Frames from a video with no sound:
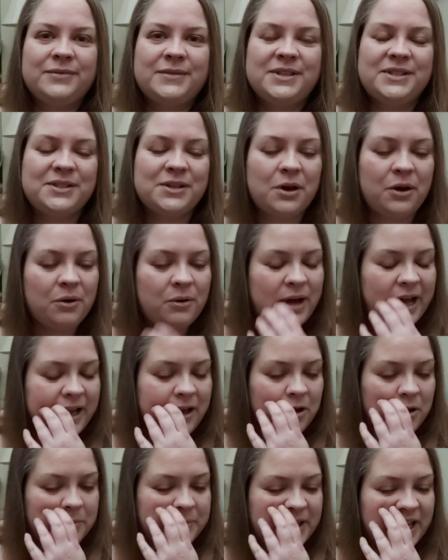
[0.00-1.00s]
So I
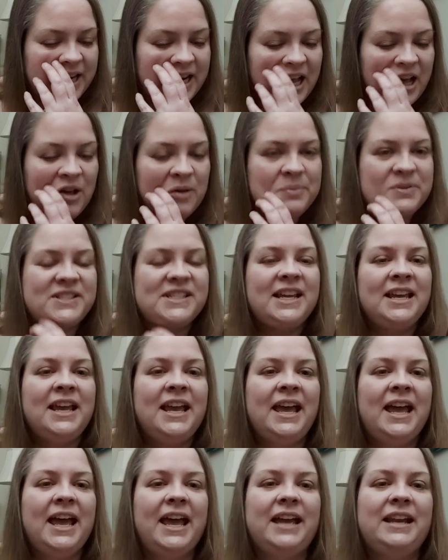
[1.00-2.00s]
hope that helps.
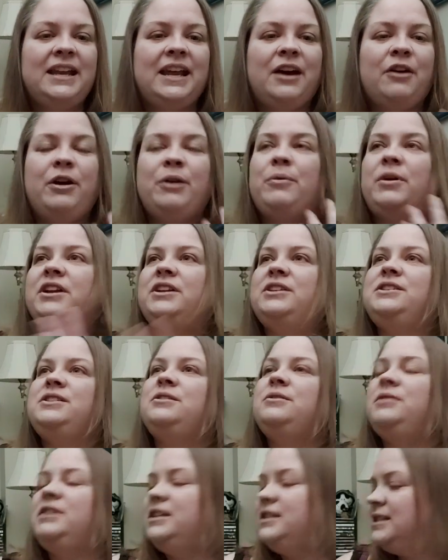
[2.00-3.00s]
And now I want to
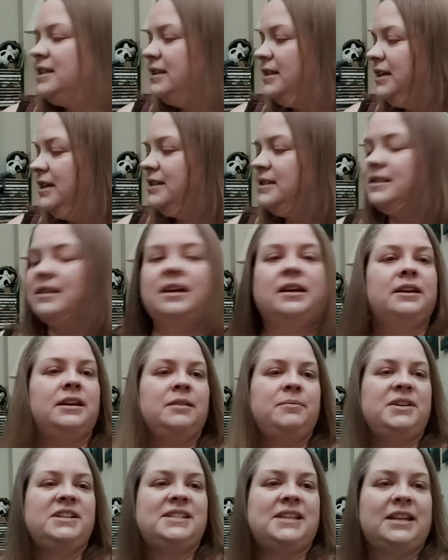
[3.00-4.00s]
tune in to Lisa.
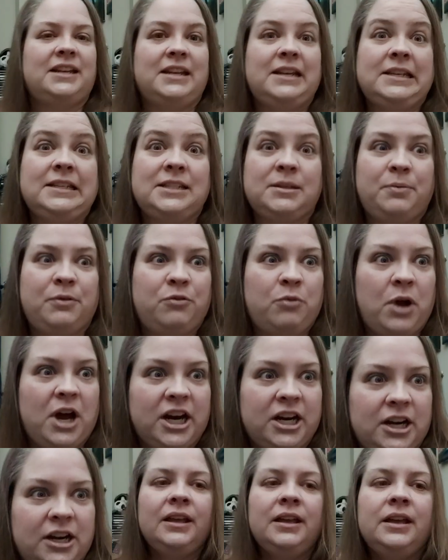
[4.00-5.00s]
Give me a second, I need a sip of
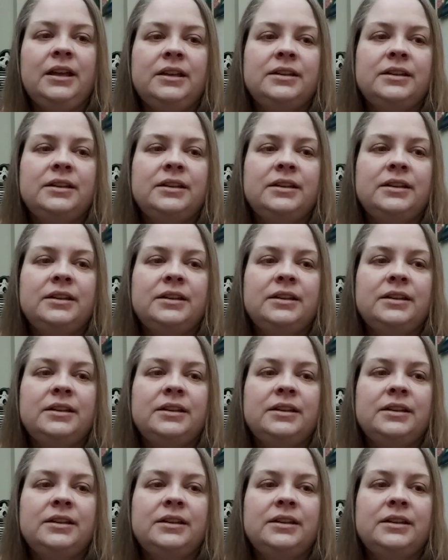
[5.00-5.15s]
water.